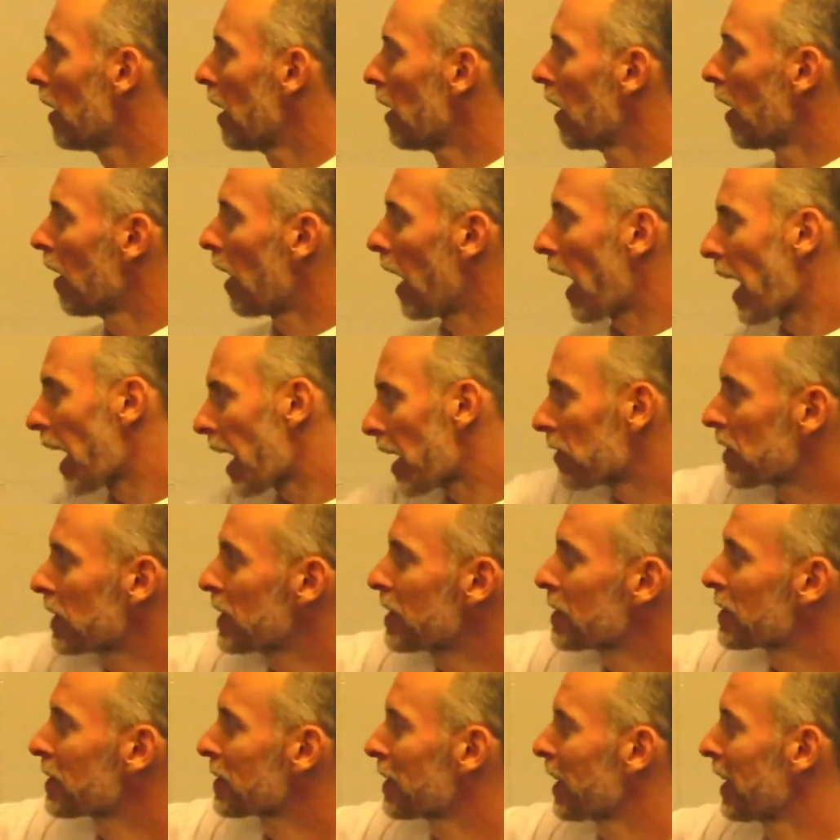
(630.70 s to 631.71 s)
I have
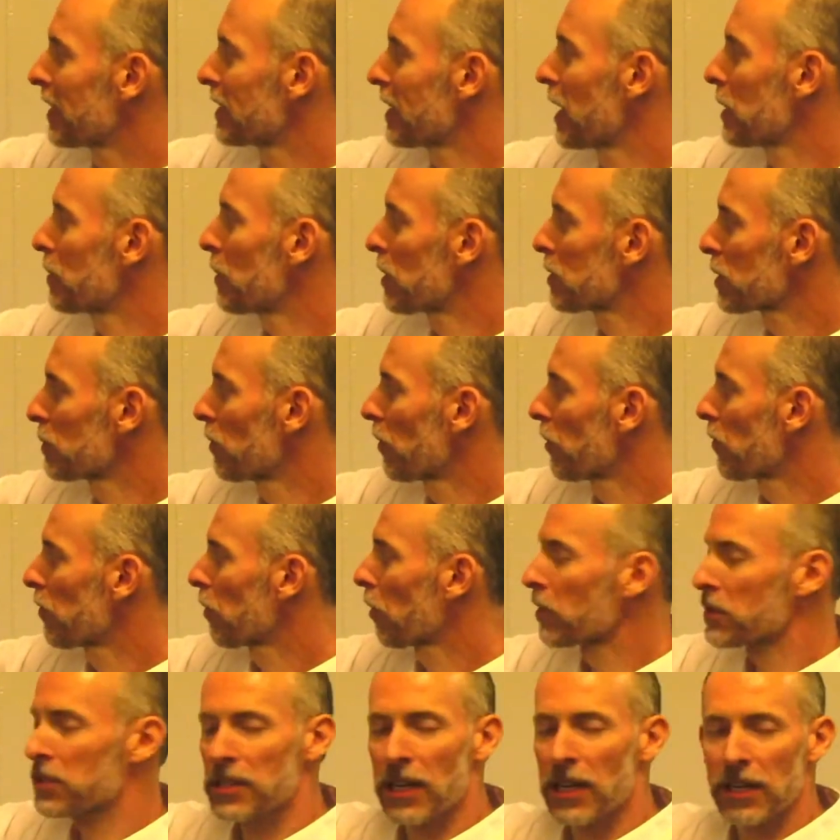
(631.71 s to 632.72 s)
these, as I mentioned
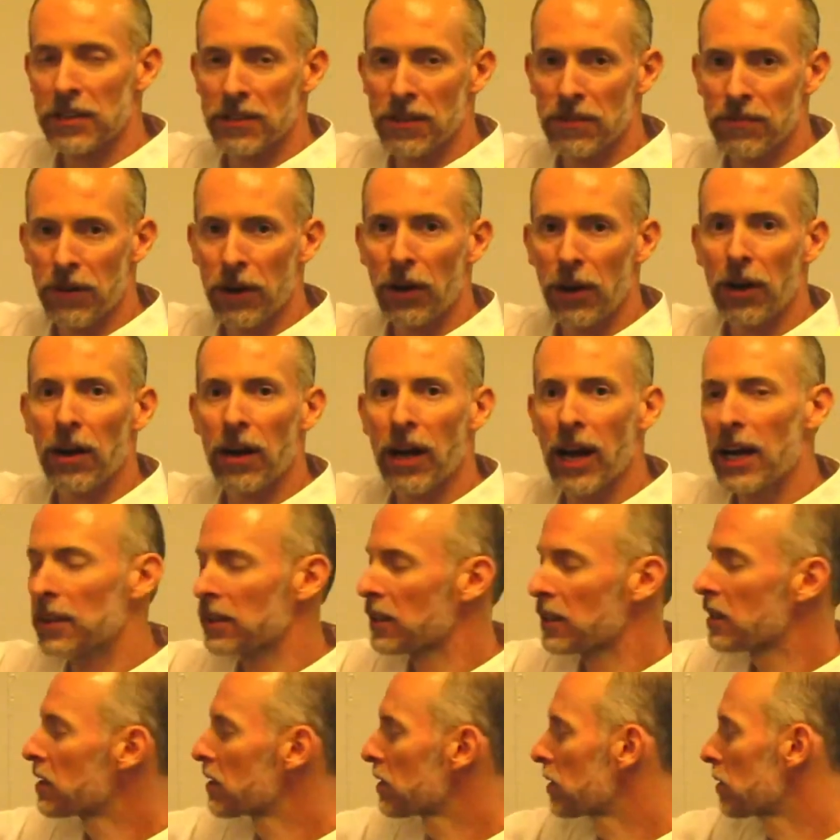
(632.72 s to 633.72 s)
before, set to Fahrenheit.
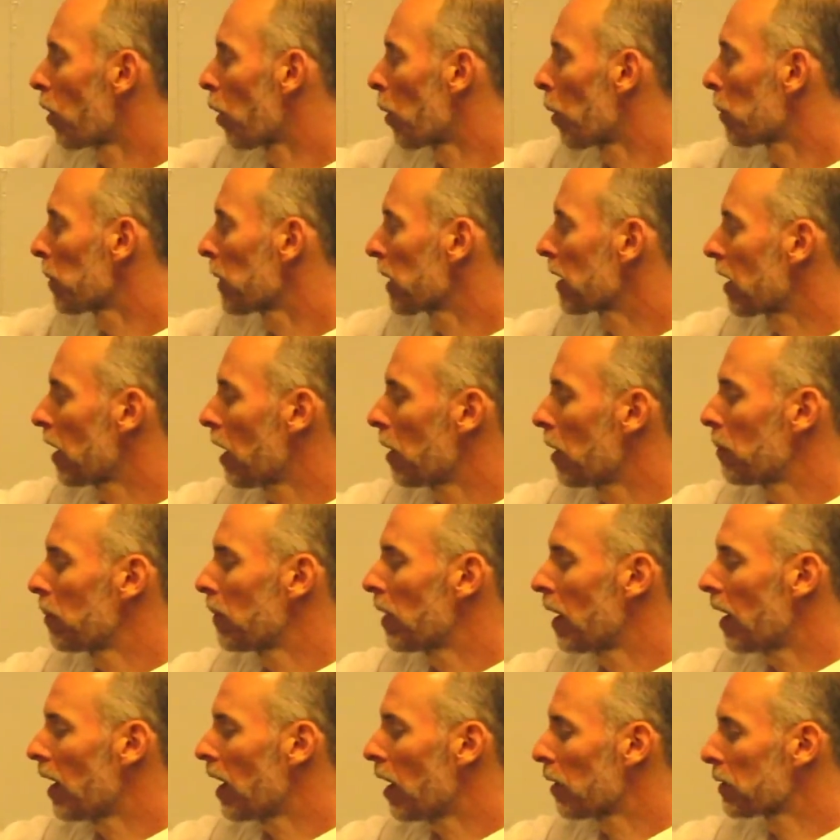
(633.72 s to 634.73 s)
These normally come
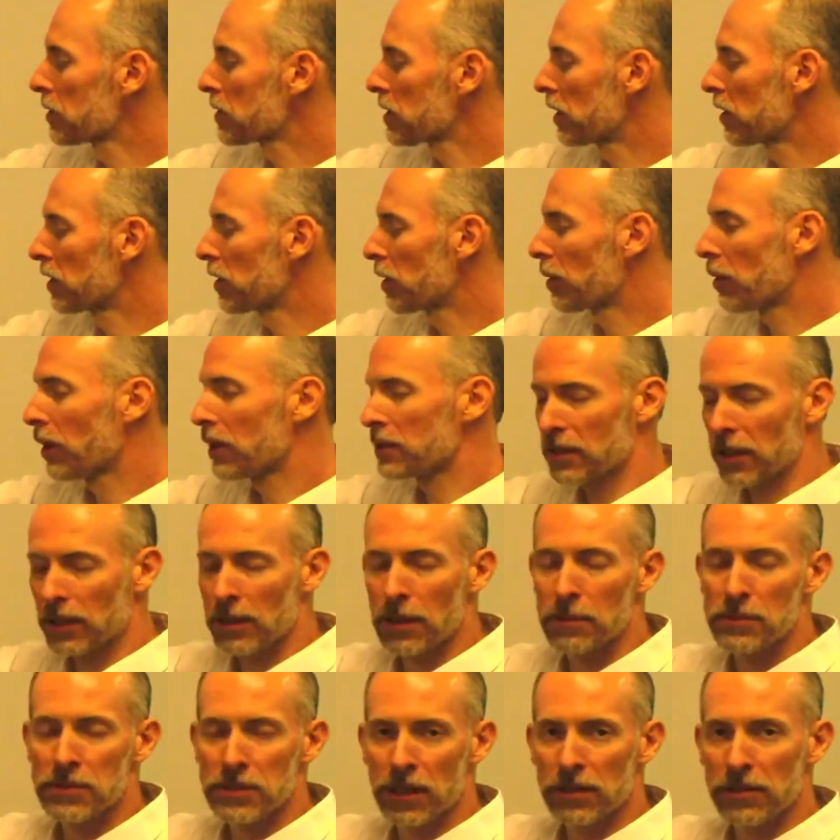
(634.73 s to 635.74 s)
outside the U.S. They
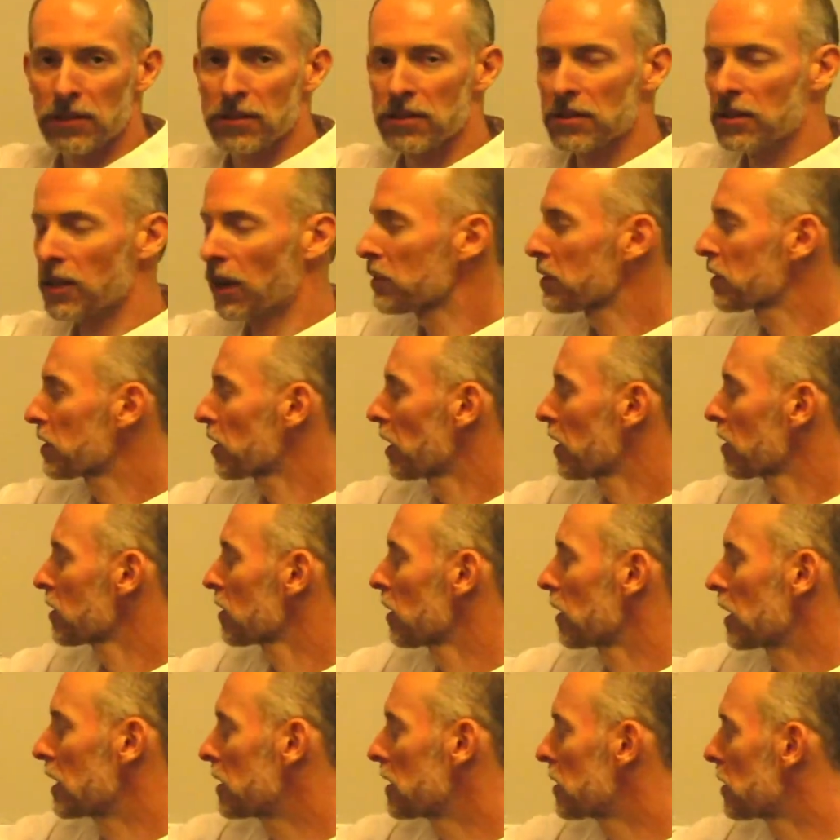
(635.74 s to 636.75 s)
come set to Celsius.
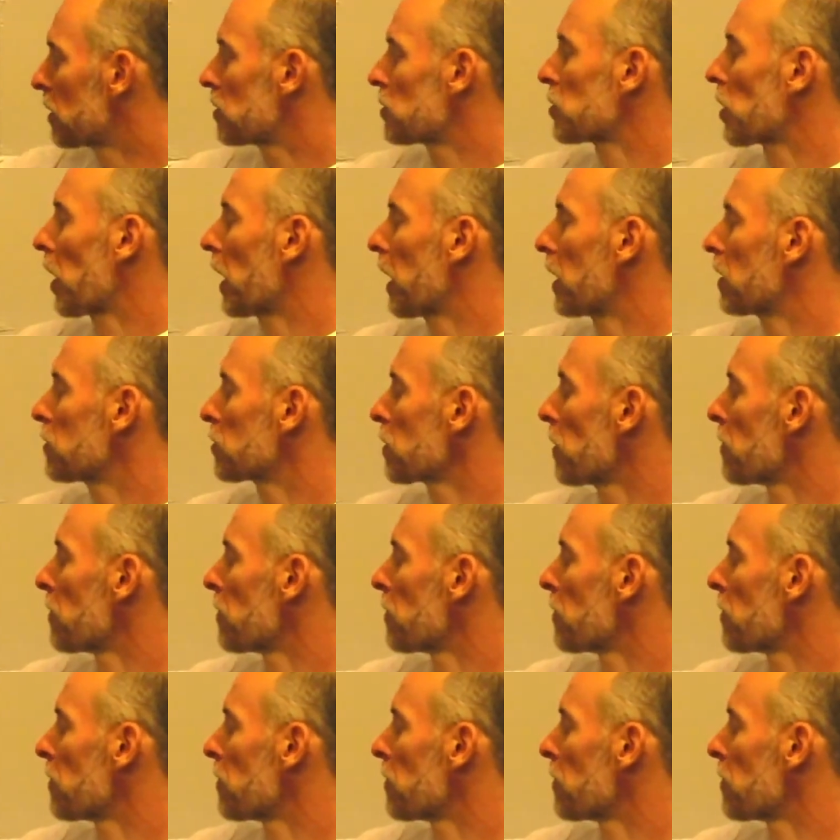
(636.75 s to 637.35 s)
Easy to change.